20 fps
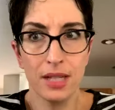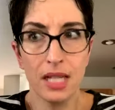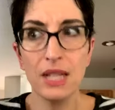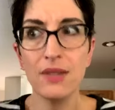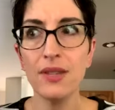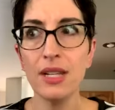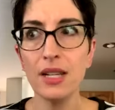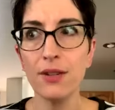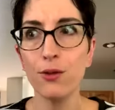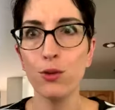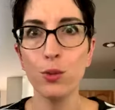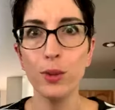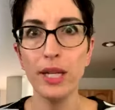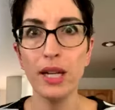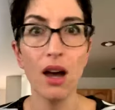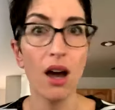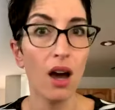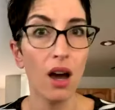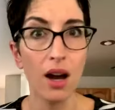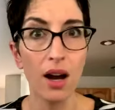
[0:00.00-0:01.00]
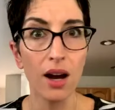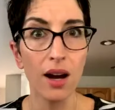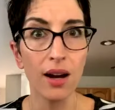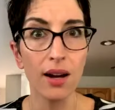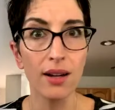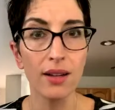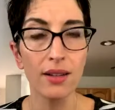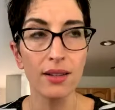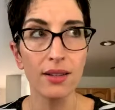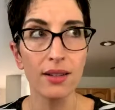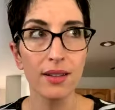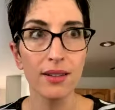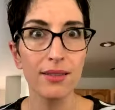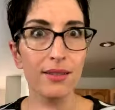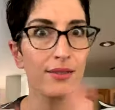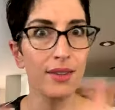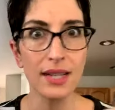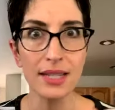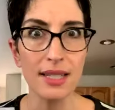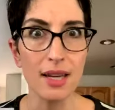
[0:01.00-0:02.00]
Even if we are
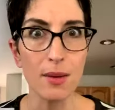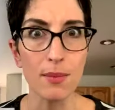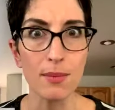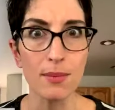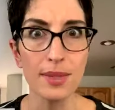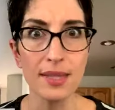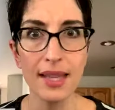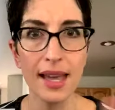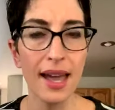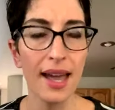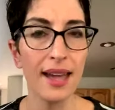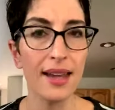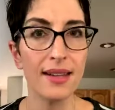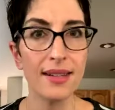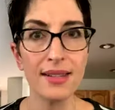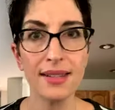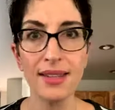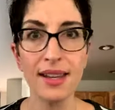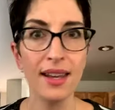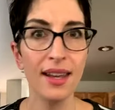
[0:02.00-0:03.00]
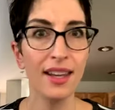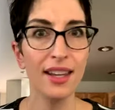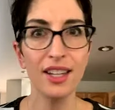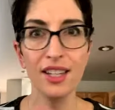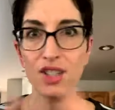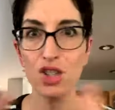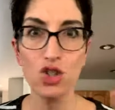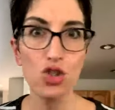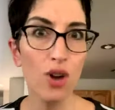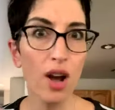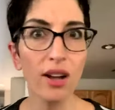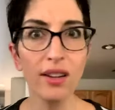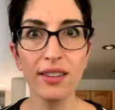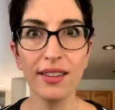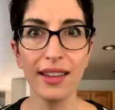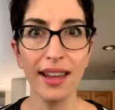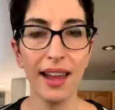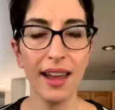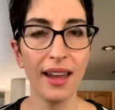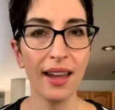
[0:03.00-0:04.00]
victims and
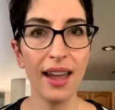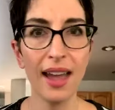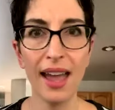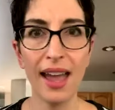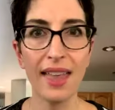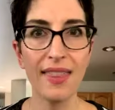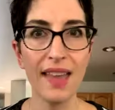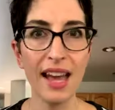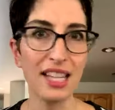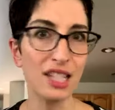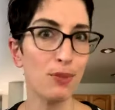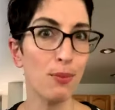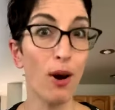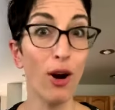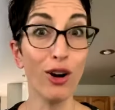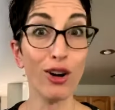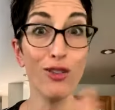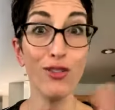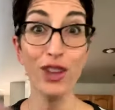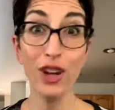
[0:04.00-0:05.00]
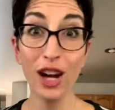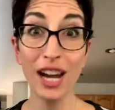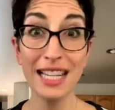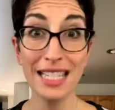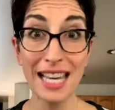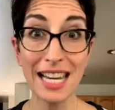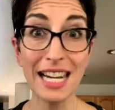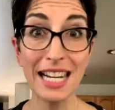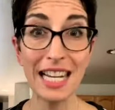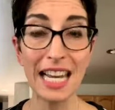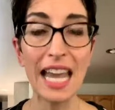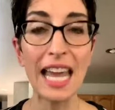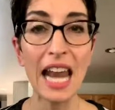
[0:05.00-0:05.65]
struggling, and that's part of their identity.